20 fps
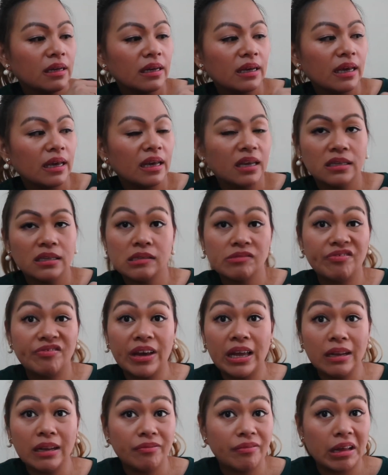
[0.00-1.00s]
It's
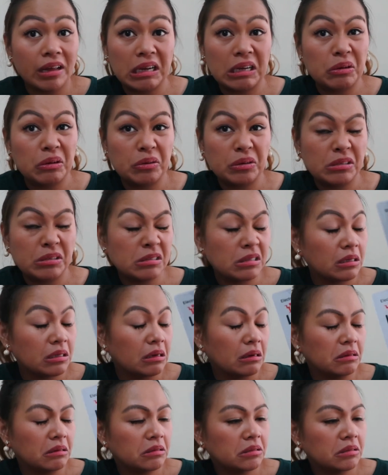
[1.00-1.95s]
very, very noisy, guys.